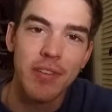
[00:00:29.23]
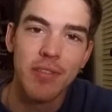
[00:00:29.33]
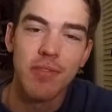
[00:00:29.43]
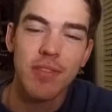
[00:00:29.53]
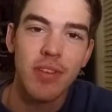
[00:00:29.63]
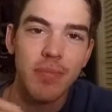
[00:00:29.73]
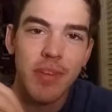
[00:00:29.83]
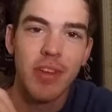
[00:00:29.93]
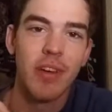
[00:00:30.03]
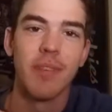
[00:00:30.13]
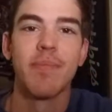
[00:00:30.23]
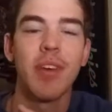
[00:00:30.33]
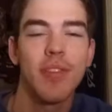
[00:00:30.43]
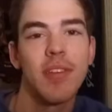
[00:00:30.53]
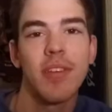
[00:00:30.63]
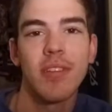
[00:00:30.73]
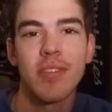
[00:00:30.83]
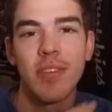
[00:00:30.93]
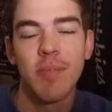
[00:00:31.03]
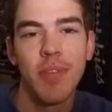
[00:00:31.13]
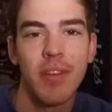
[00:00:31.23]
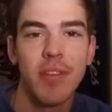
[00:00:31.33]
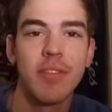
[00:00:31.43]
So it's going to become nothing into something.